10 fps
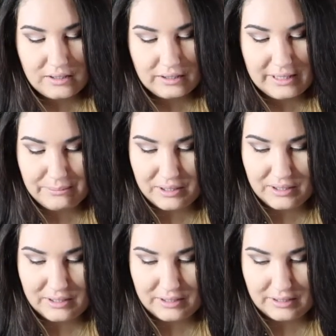
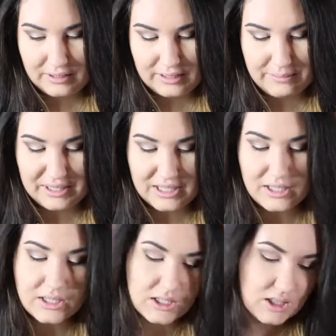
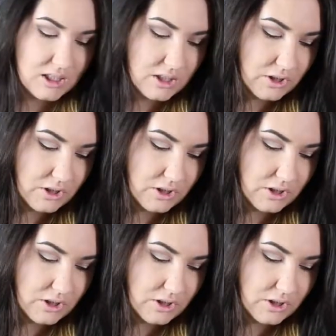lippies.